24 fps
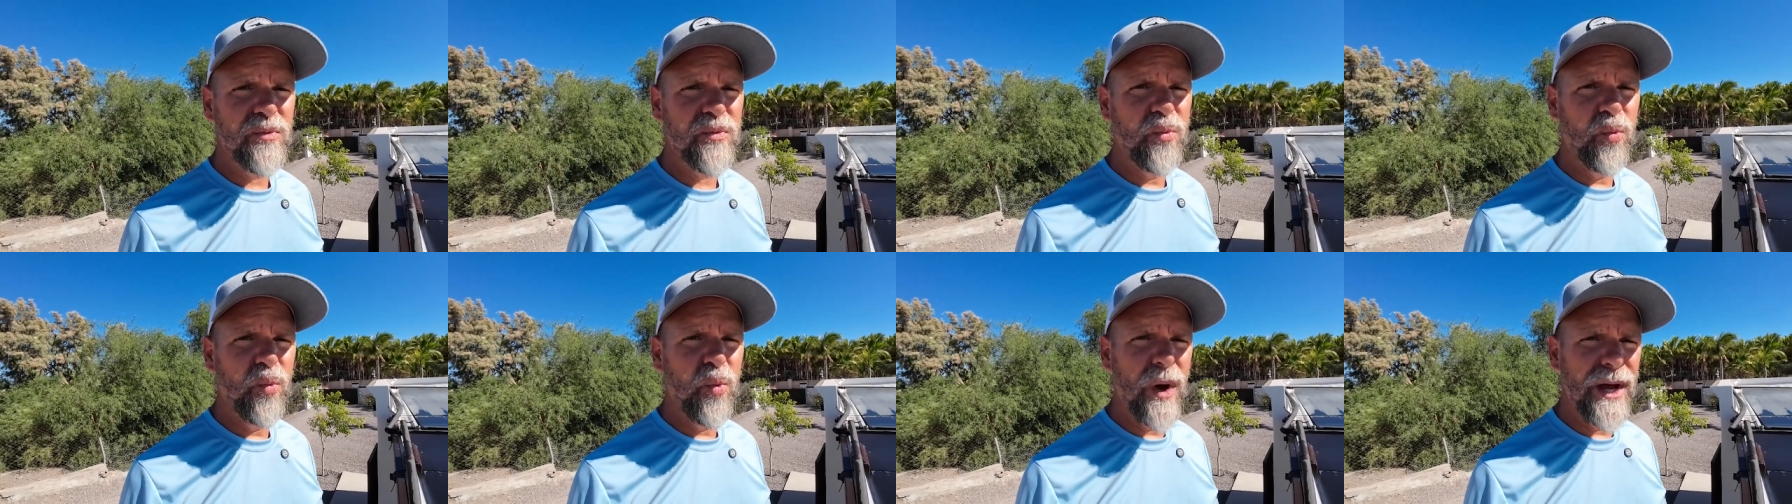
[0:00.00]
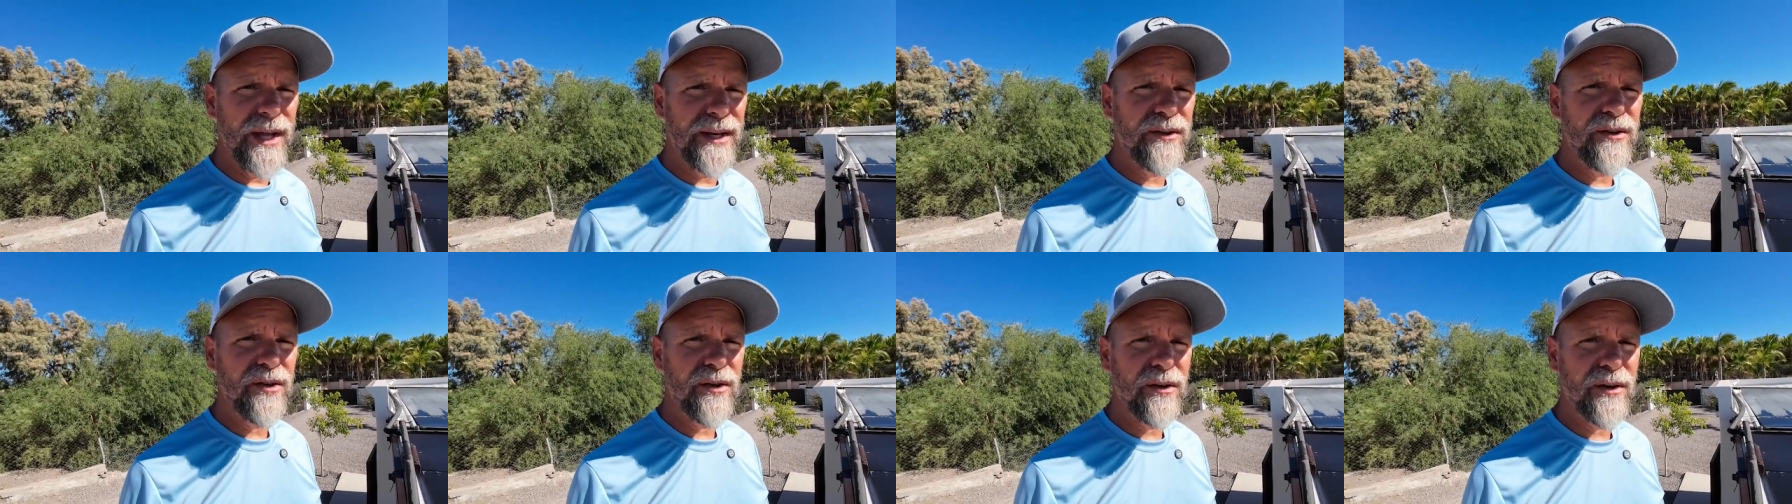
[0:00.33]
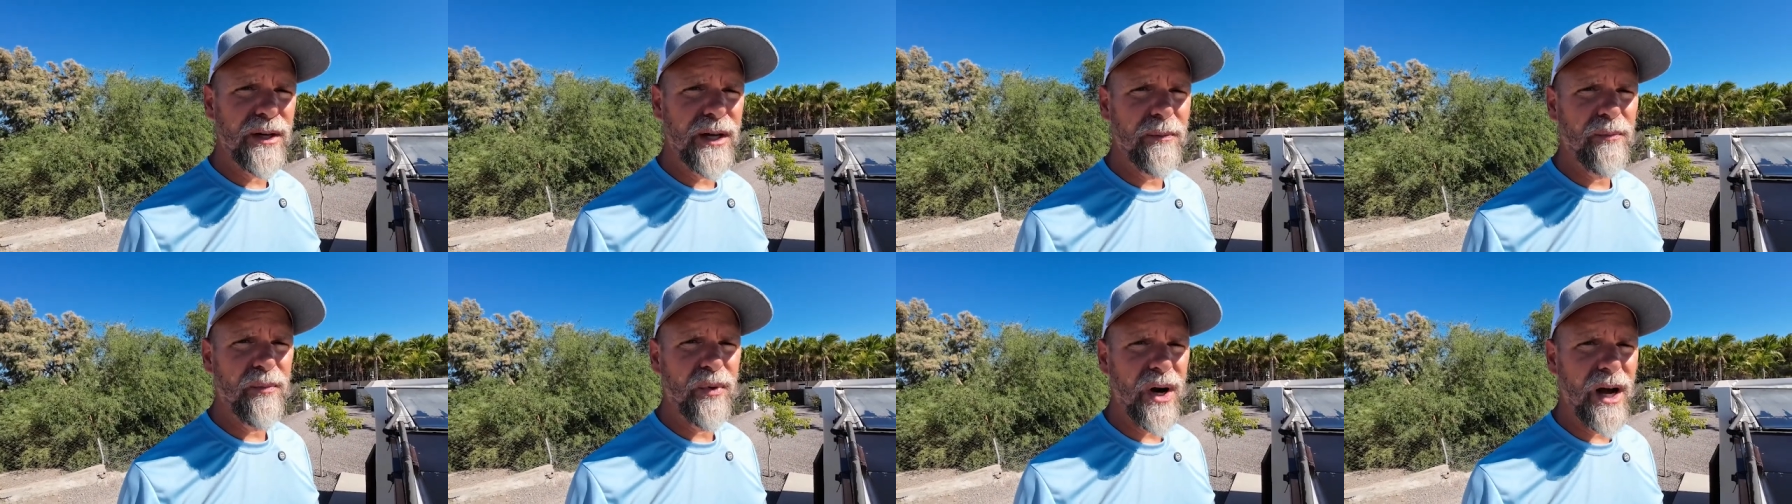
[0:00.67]
winter
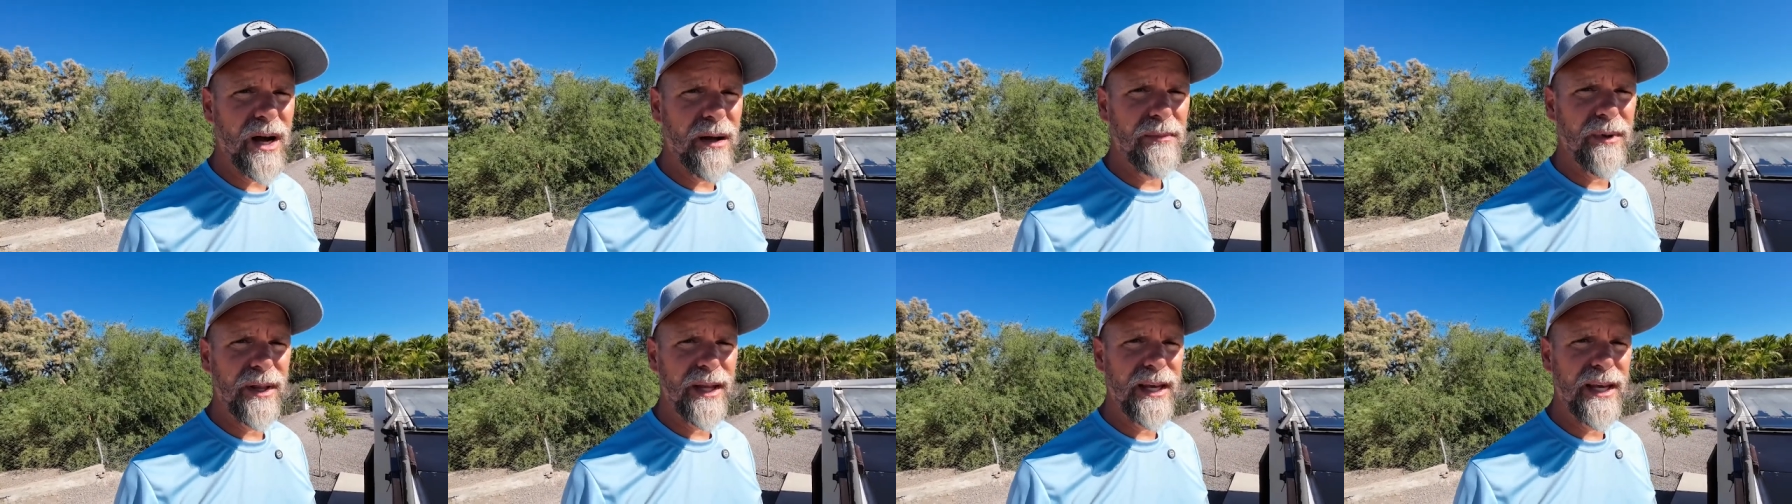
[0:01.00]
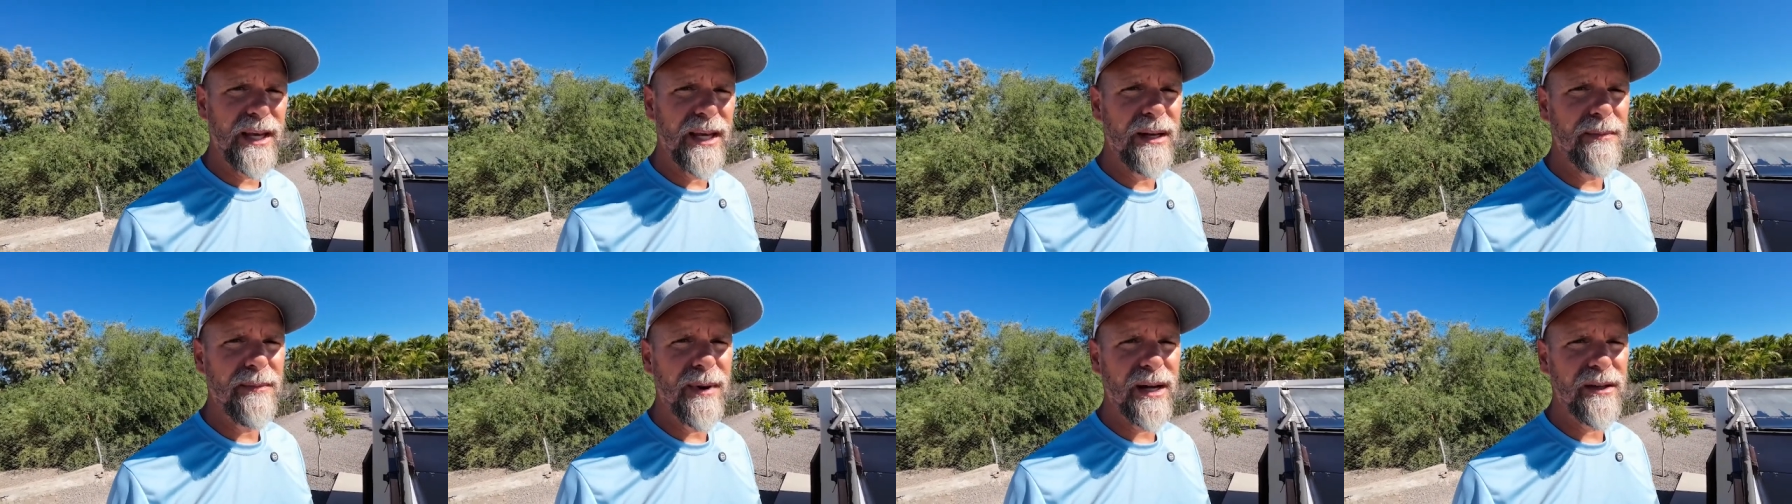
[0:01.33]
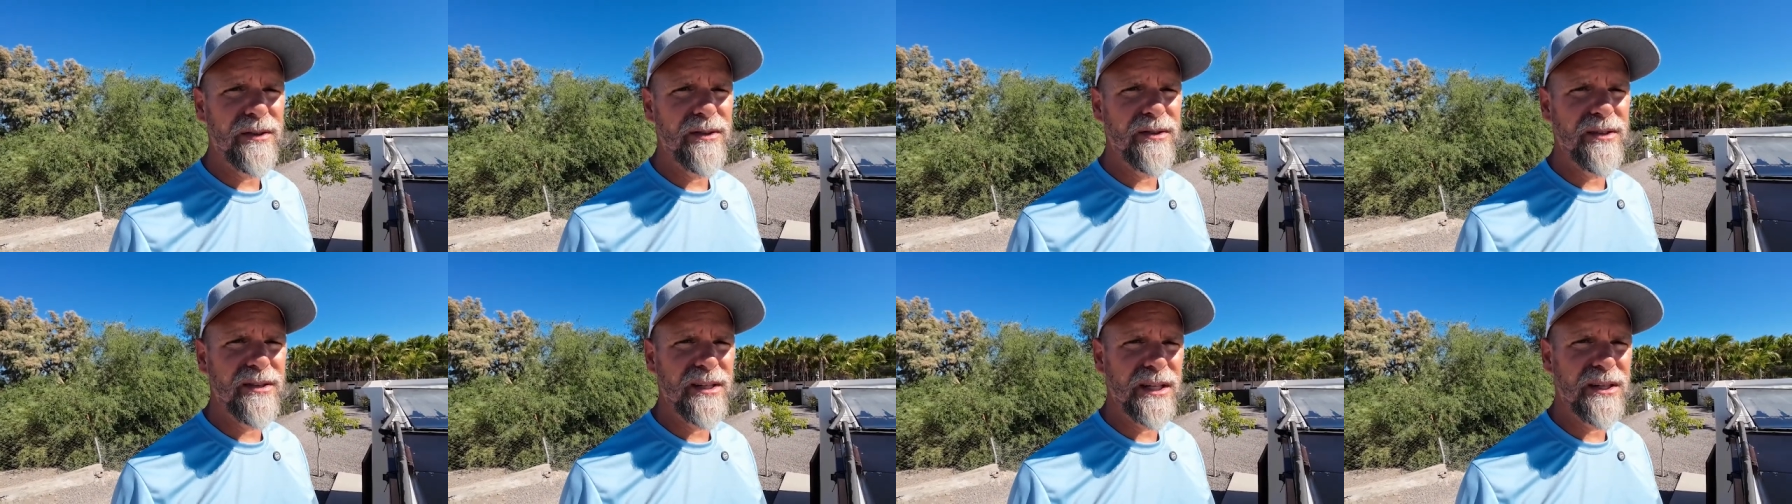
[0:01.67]
can probably heat about
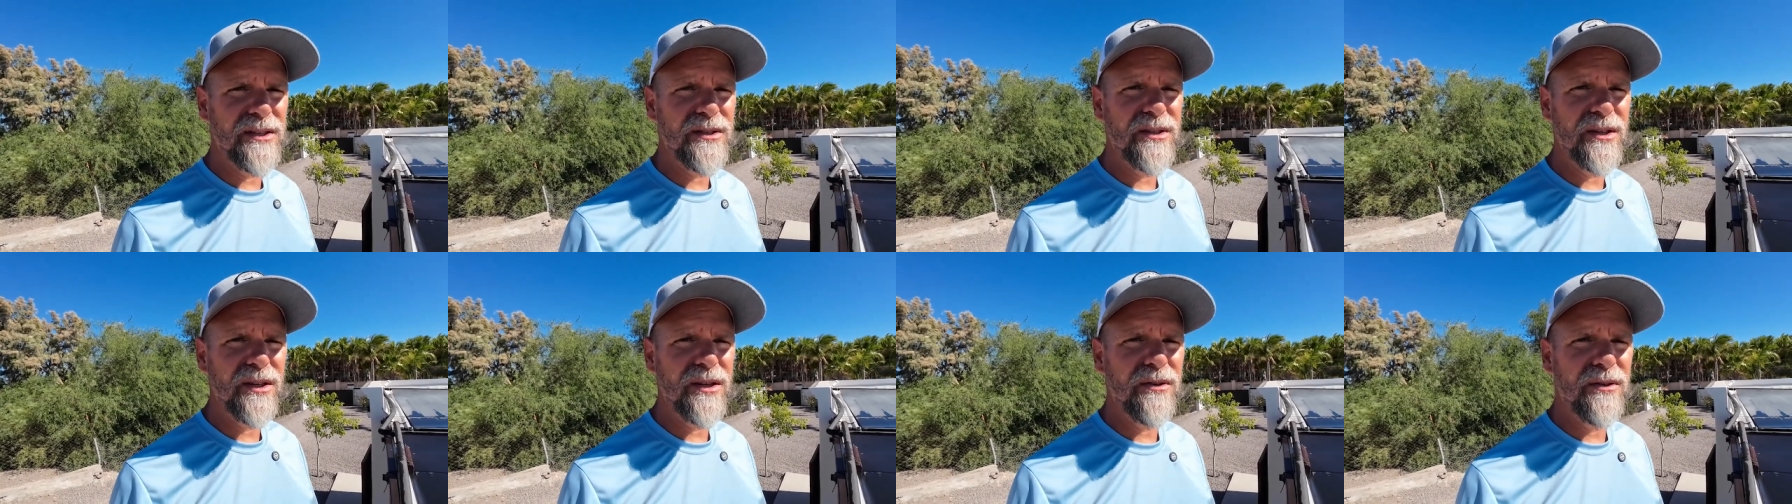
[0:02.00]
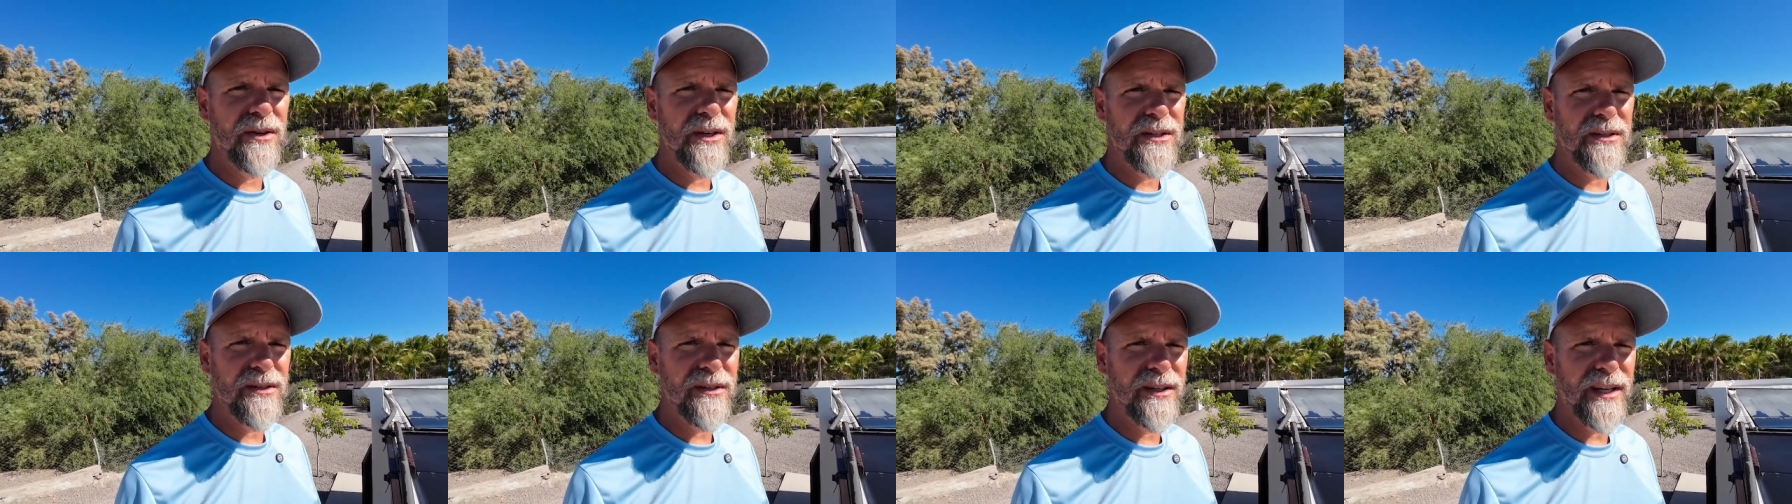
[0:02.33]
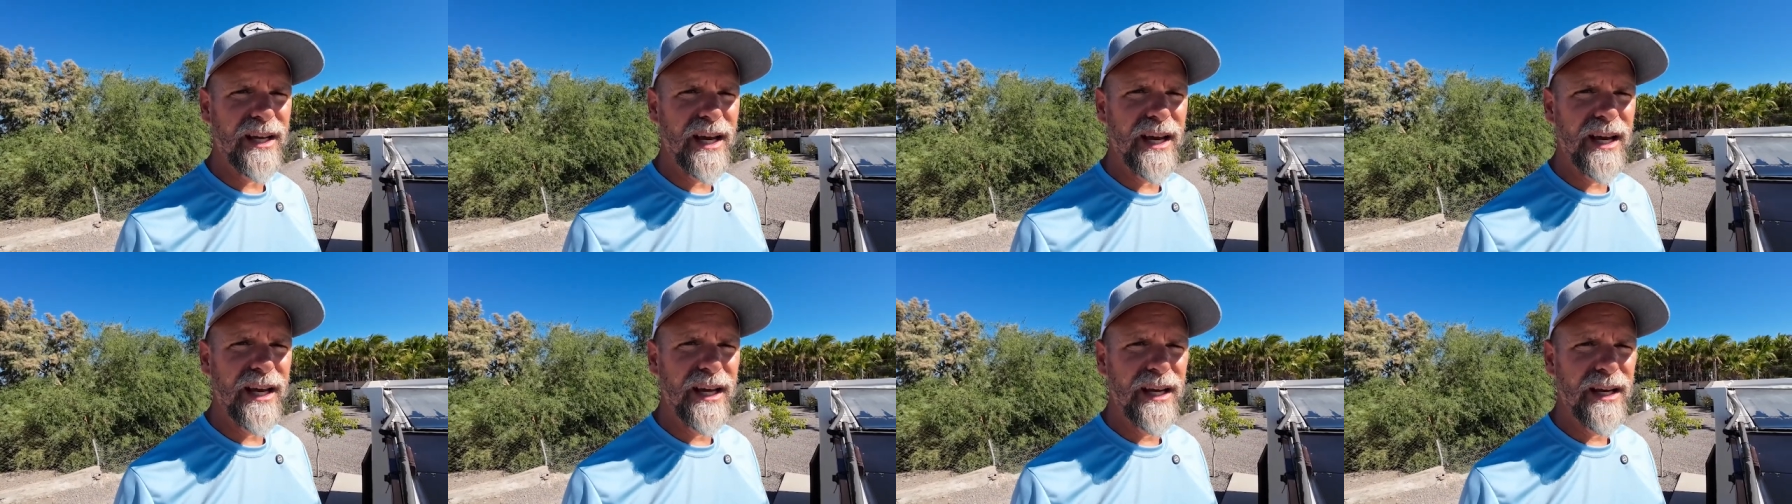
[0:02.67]
6 degrees a
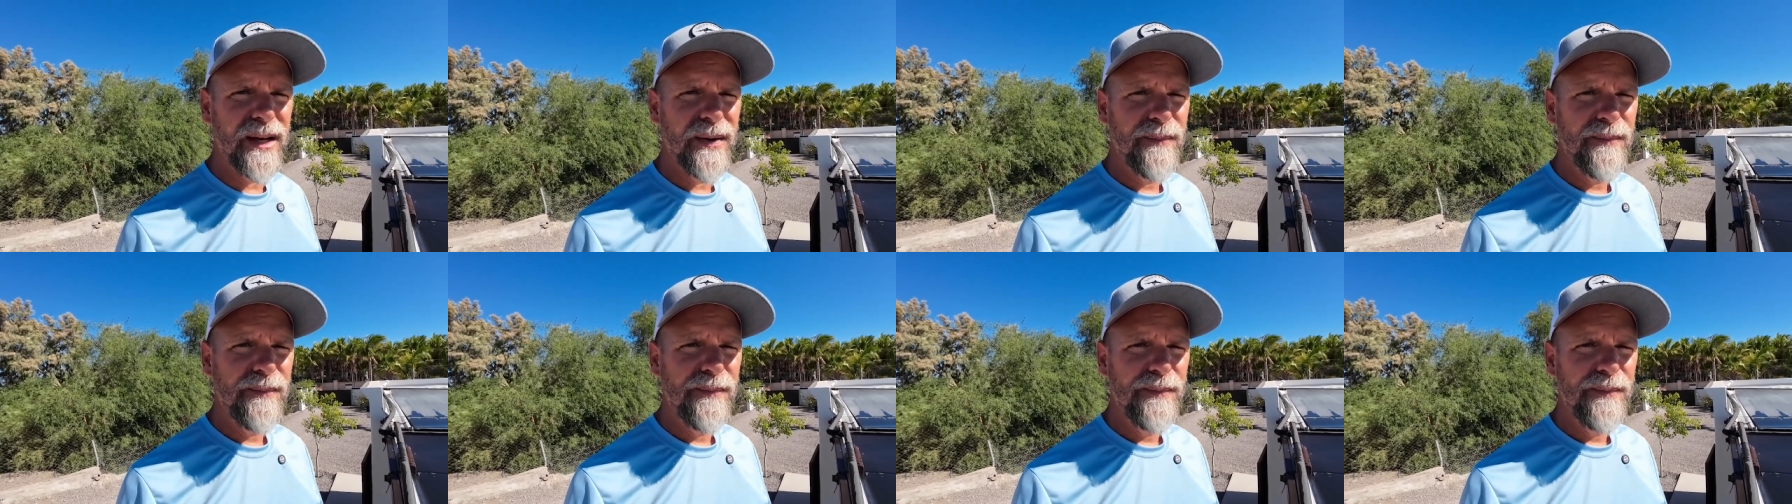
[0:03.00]
day.